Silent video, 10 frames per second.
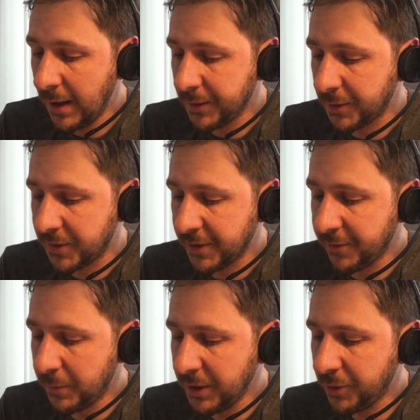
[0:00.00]
At the start
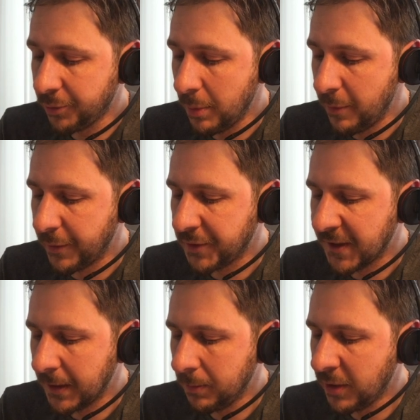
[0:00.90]
of my turn, remove a
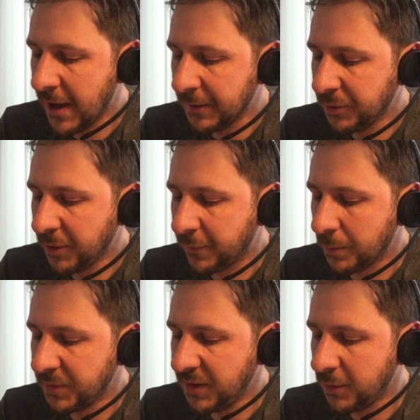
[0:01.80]
time counter
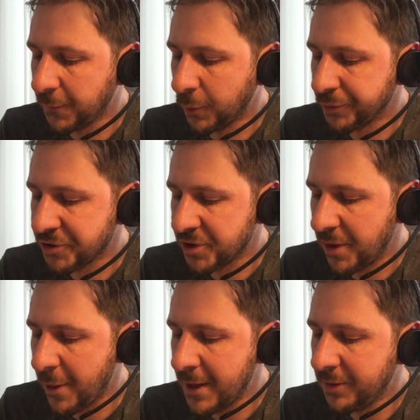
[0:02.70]
from Seas Forge.
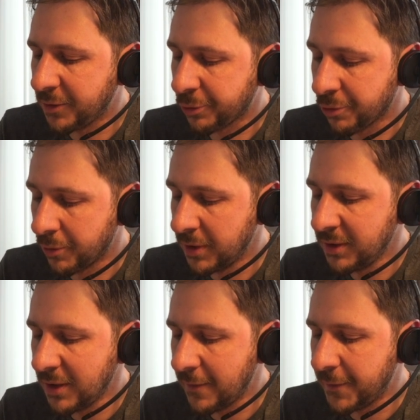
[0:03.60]
Then destroy
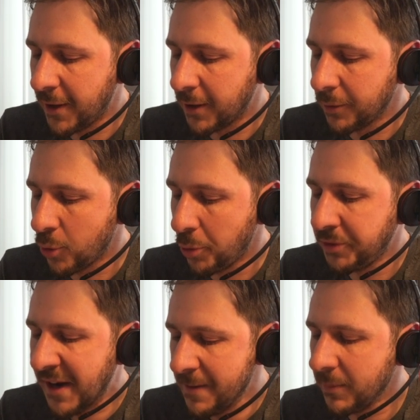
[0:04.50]
it if there are no
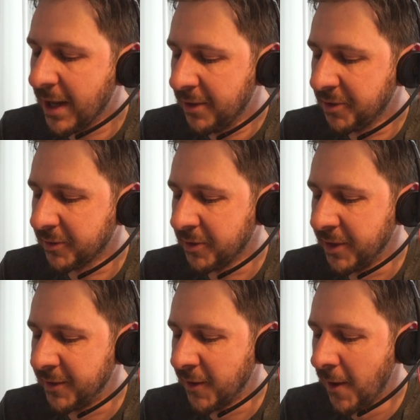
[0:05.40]
time counters on it.